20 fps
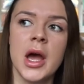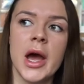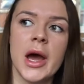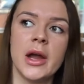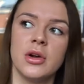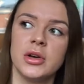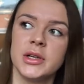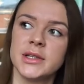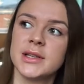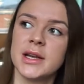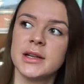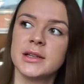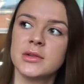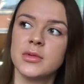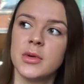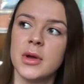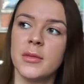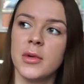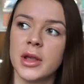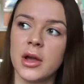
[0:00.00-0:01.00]
And I said
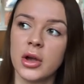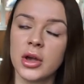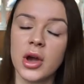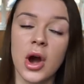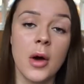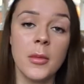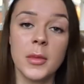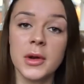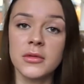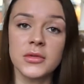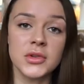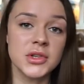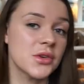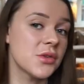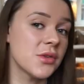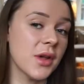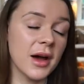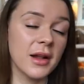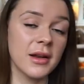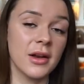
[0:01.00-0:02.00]
to him, I can't believe you're
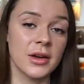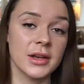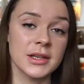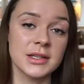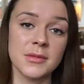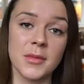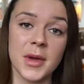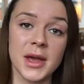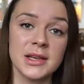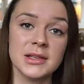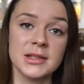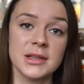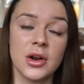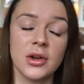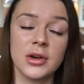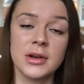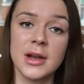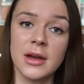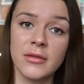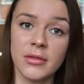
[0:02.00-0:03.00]
doing that. Like, it's amazing.
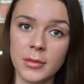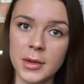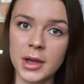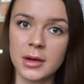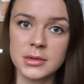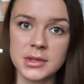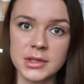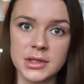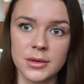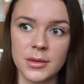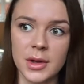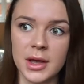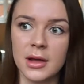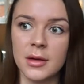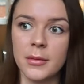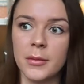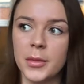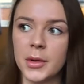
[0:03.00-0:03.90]
I'd never be able to do it.